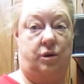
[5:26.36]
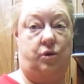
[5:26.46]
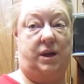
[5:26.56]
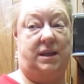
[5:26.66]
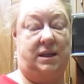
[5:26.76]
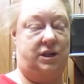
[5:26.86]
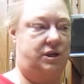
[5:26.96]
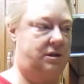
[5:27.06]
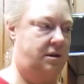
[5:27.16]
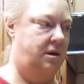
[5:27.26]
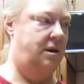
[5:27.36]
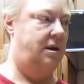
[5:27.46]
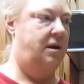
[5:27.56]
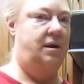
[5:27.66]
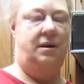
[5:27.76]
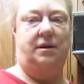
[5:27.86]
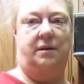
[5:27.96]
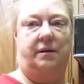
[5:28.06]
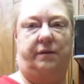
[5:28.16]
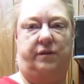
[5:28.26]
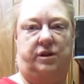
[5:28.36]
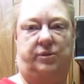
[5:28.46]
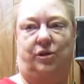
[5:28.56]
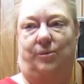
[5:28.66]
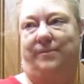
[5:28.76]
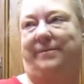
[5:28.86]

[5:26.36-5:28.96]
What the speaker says: quick dish for tomorrow.